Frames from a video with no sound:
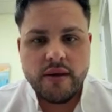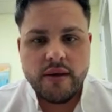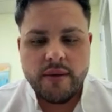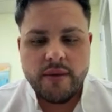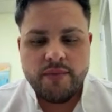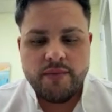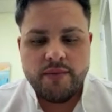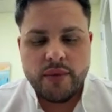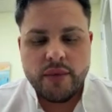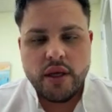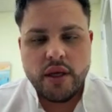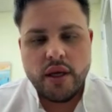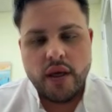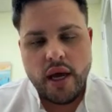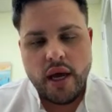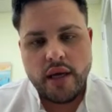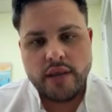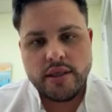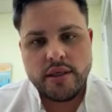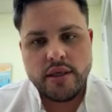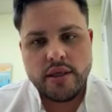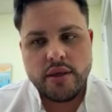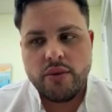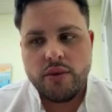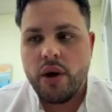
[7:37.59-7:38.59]
Yes.
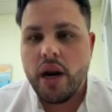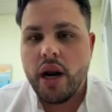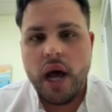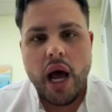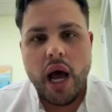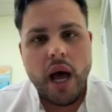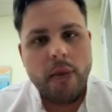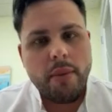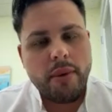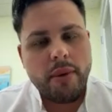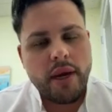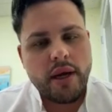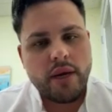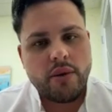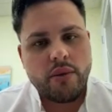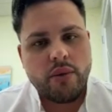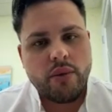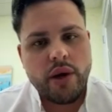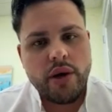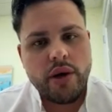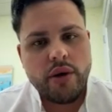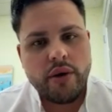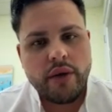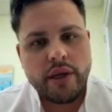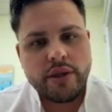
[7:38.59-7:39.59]
What happened? Why are you
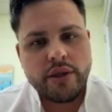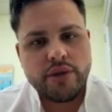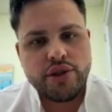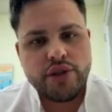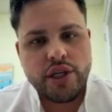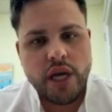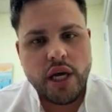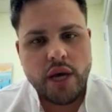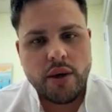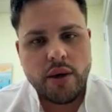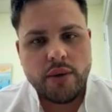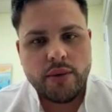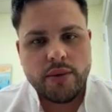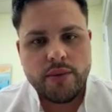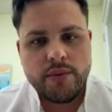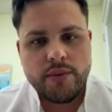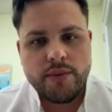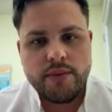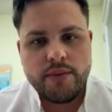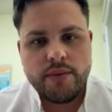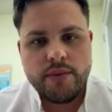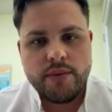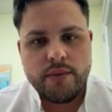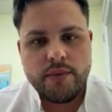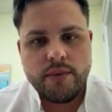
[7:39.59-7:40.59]
going to jail?
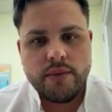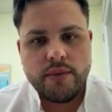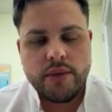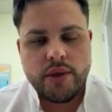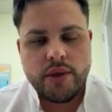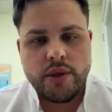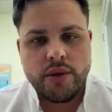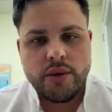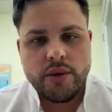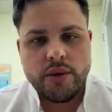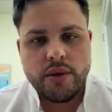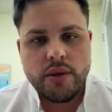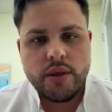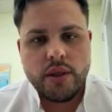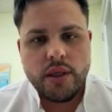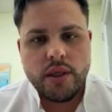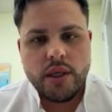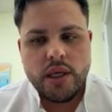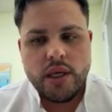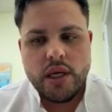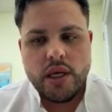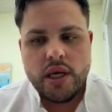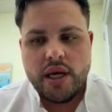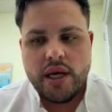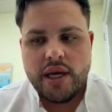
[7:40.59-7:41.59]
You know,
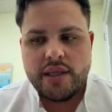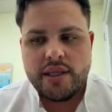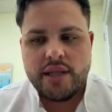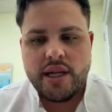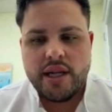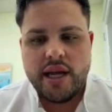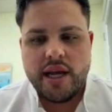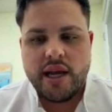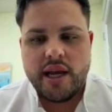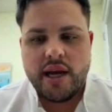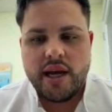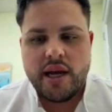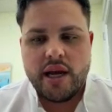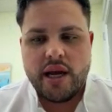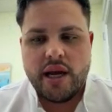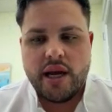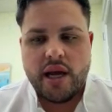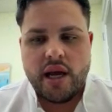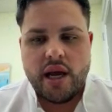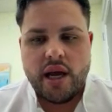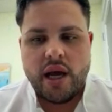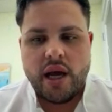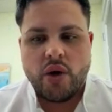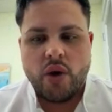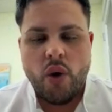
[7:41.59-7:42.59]
it's like
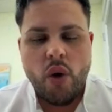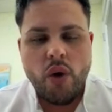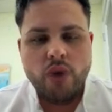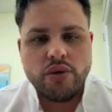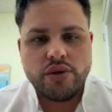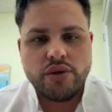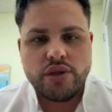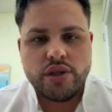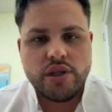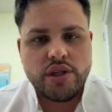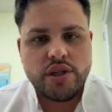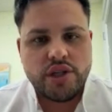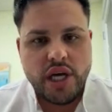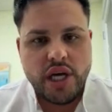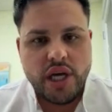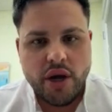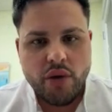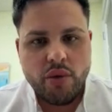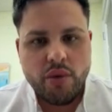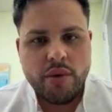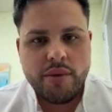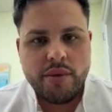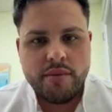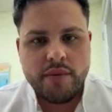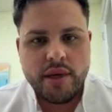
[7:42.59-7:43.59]
a ghost
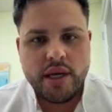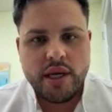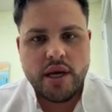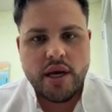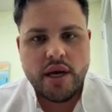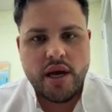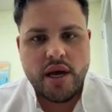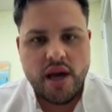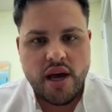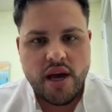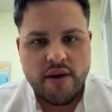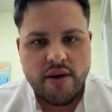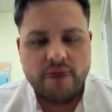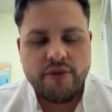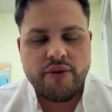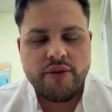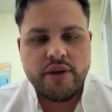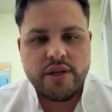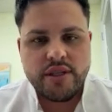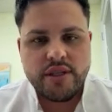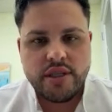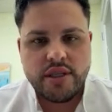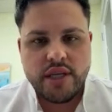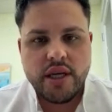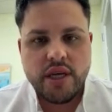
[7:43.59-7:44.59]
shadowing me every
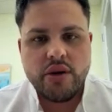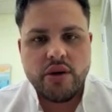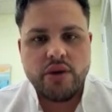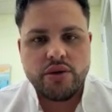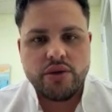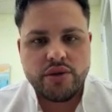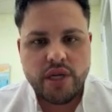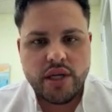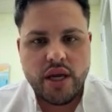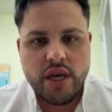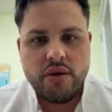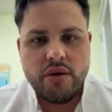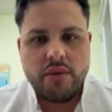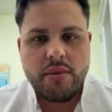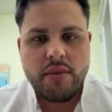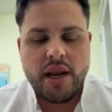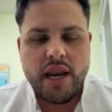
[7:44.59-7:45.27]
single day of my